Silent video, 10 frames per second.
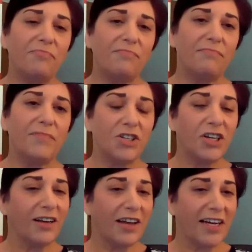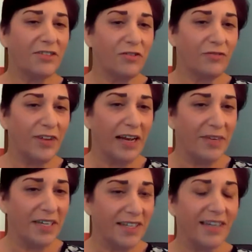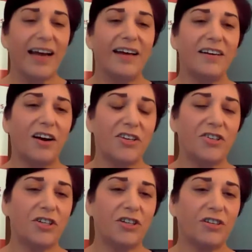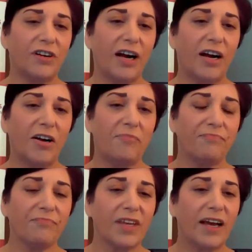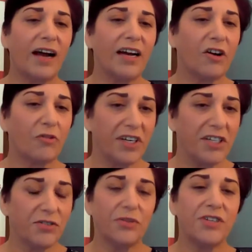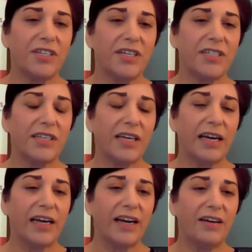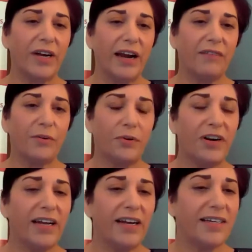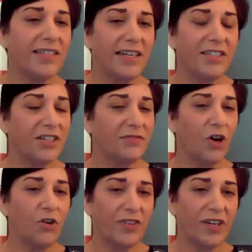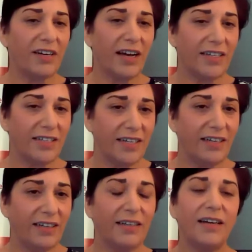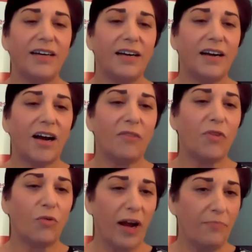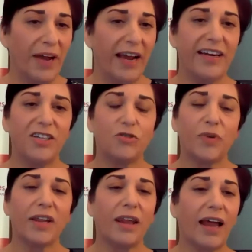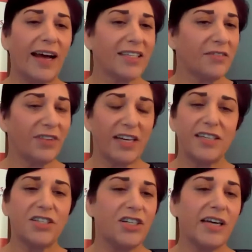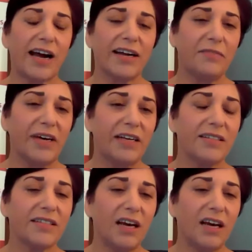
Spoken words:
Michigan Alliance for Families, again, under on our resources, and we have a pretty extensive COVID-19 webpage with lots of links to documents,